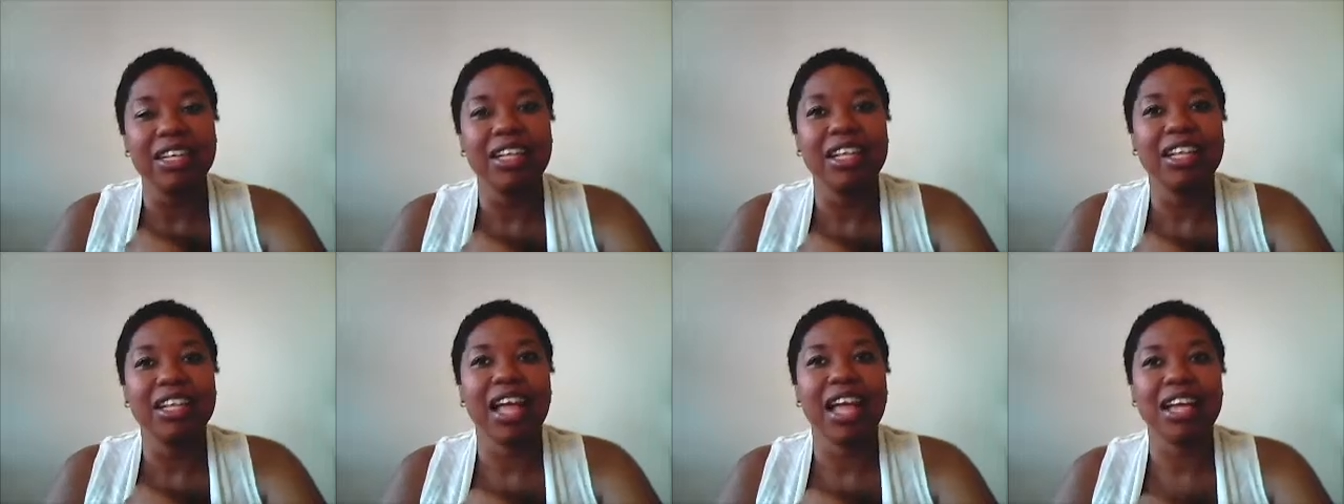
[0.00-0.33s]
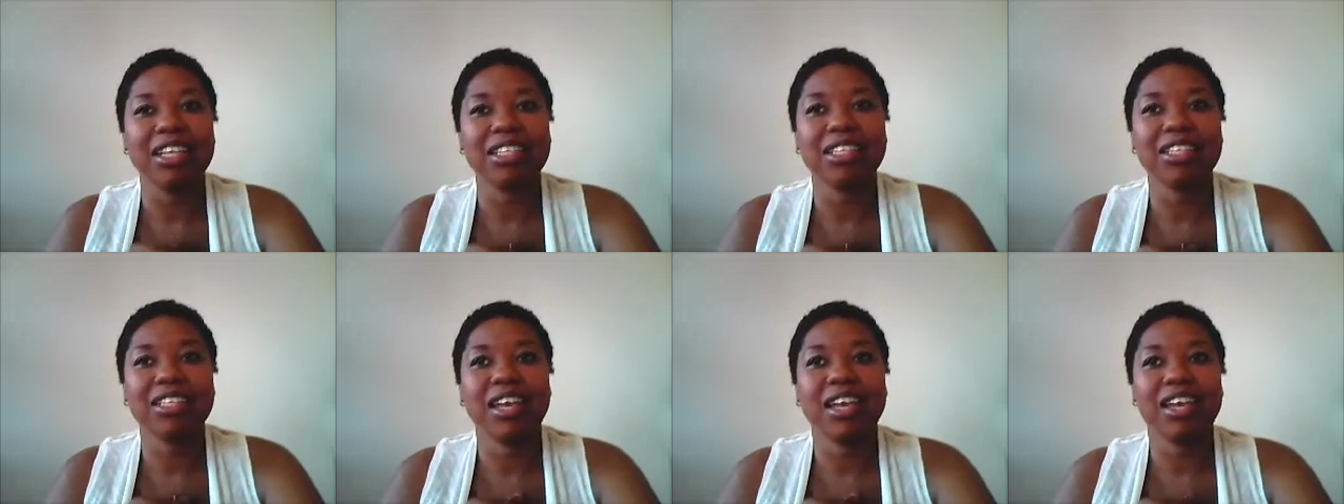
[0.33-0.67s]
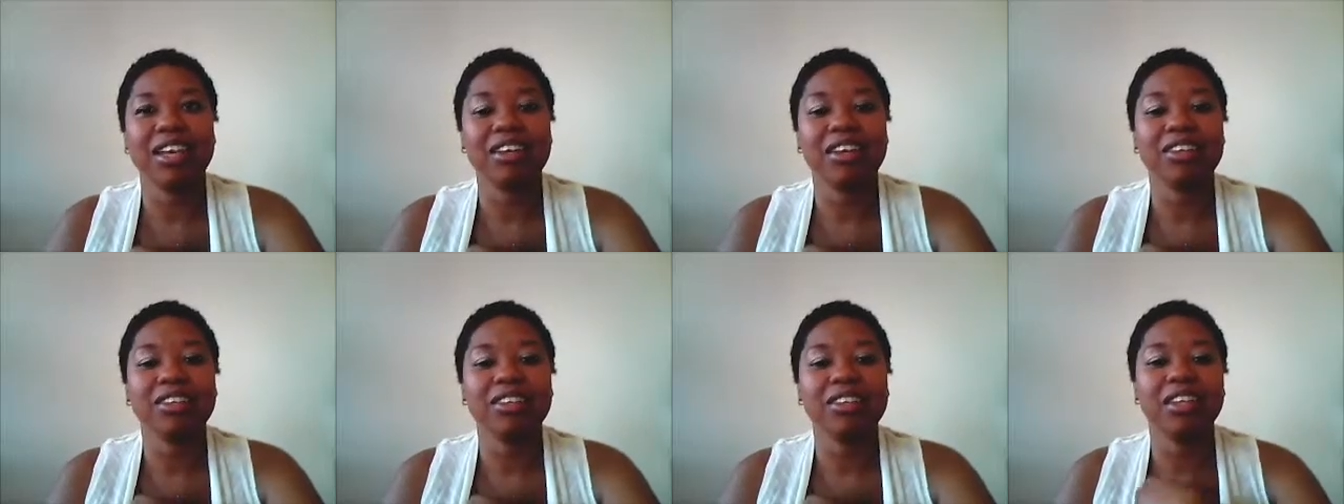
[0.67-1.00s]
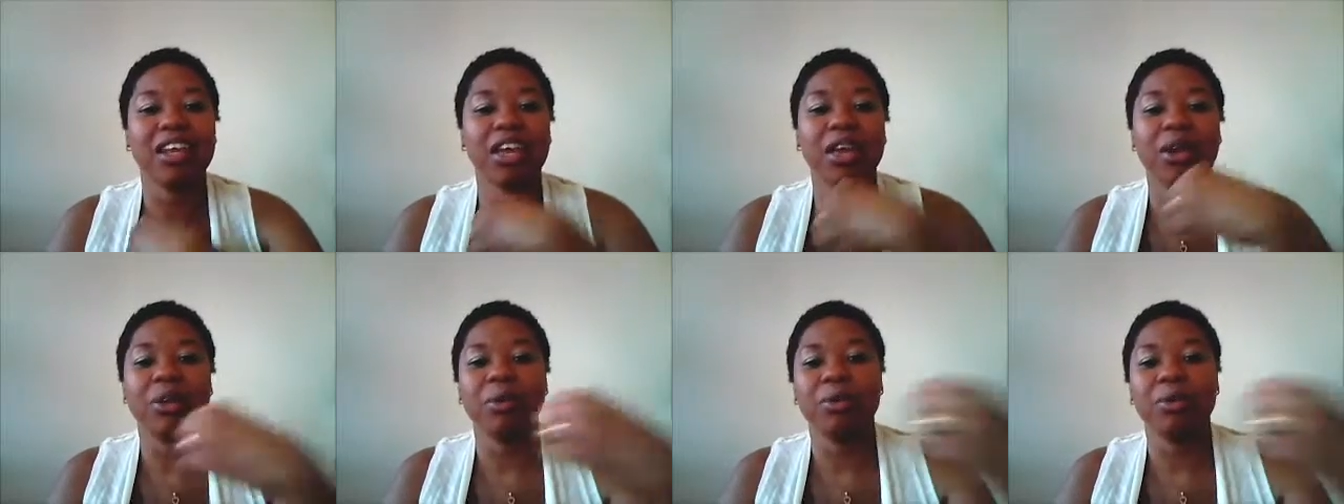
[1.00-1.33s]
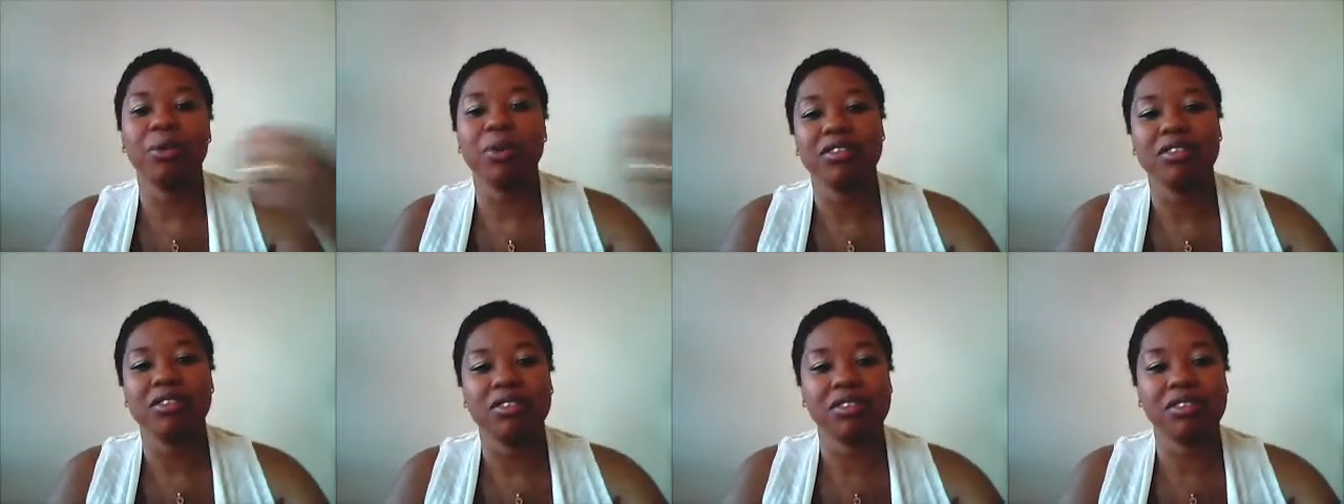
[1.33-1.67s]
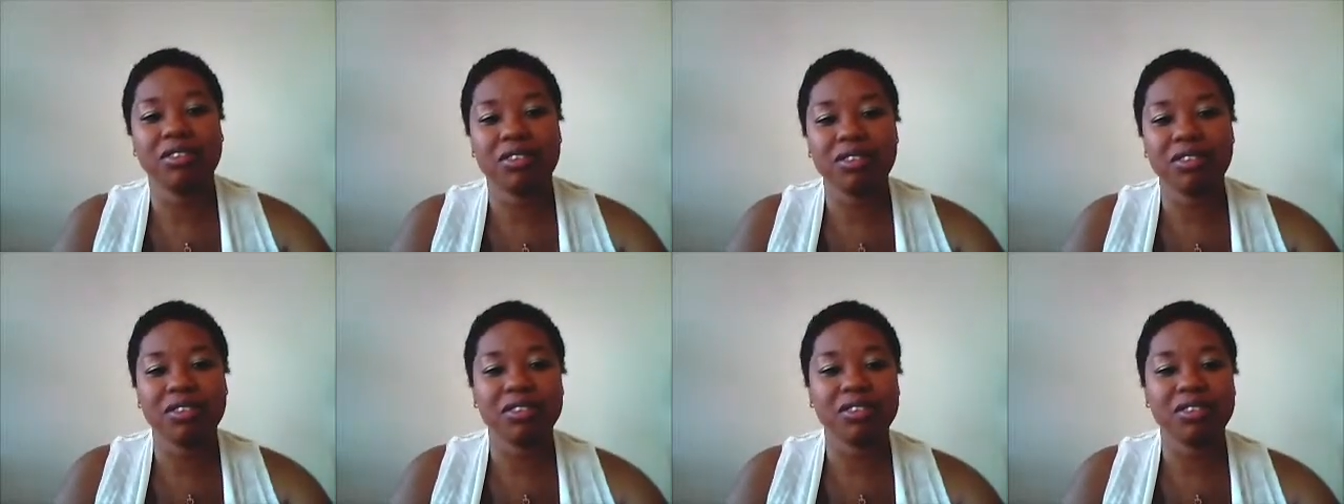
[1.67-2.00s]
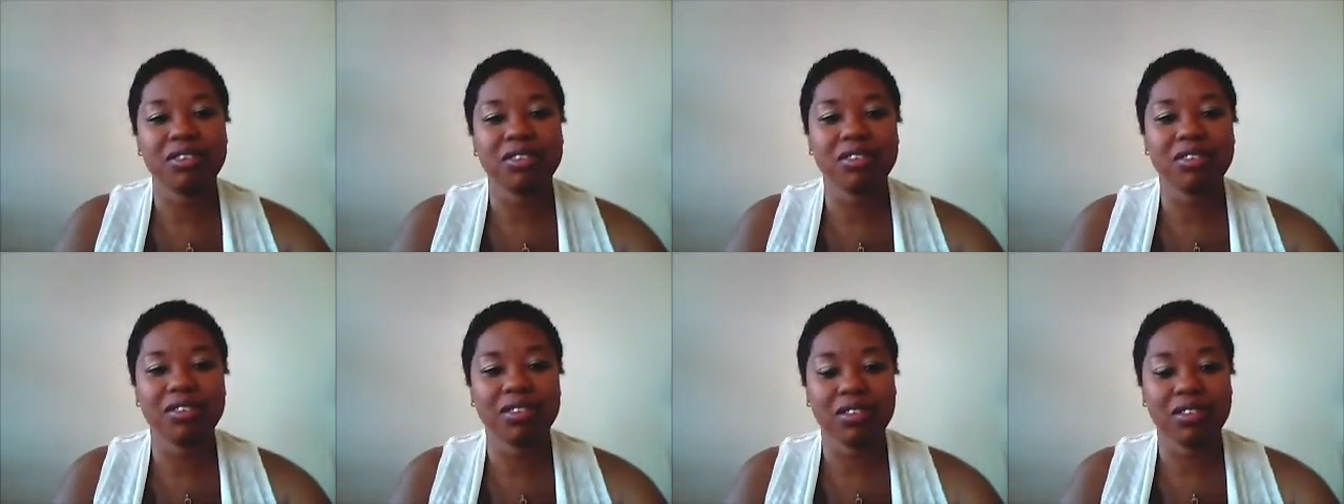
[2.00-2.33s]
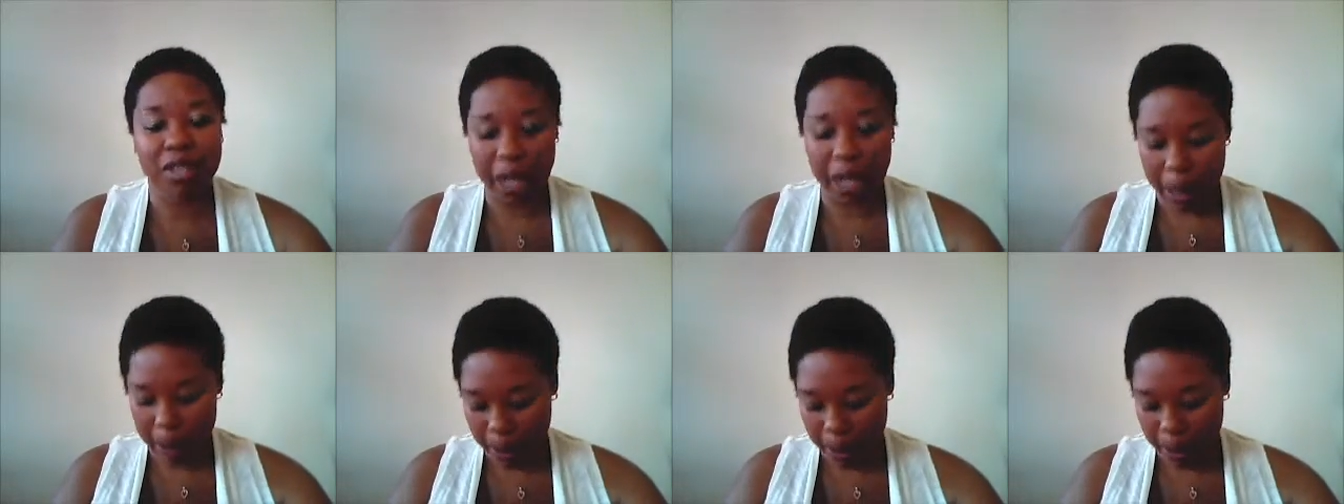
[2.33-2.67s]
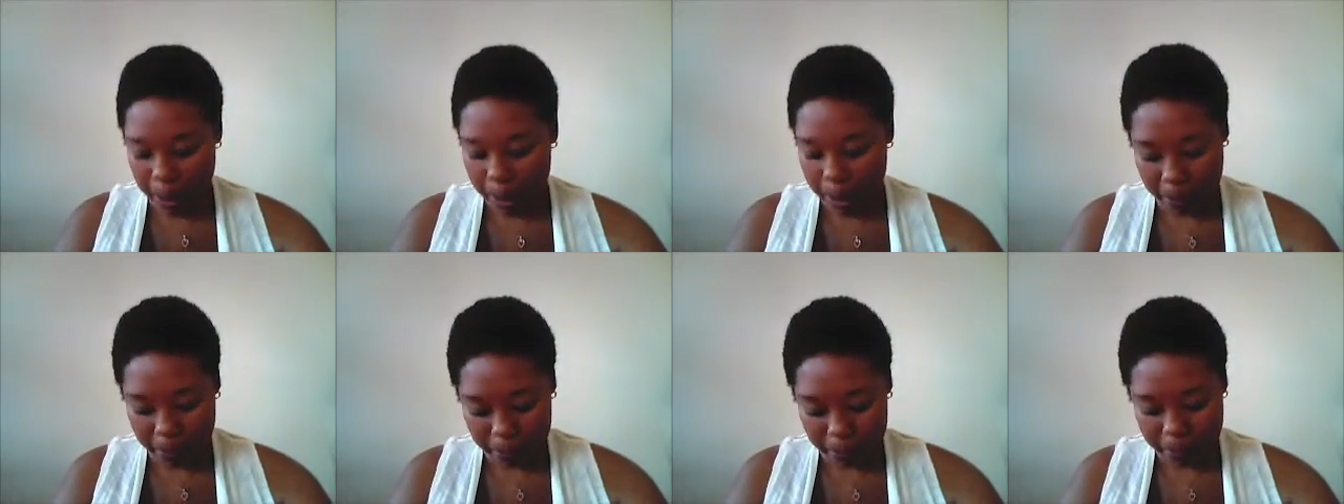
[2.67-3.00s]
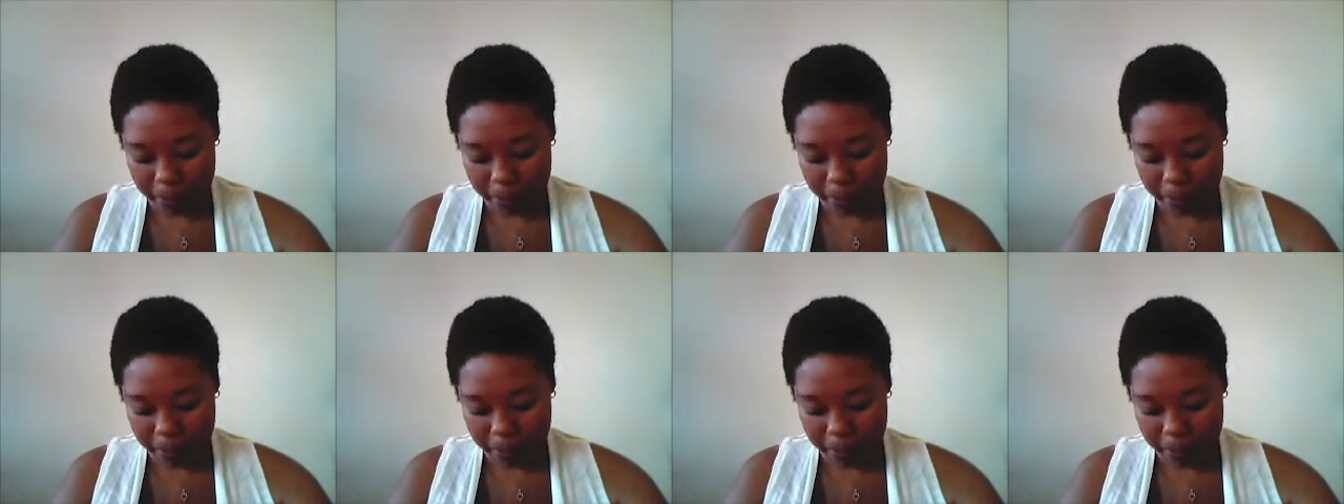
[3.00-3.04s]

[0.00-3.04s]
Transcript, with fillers: Last cycle I was just um,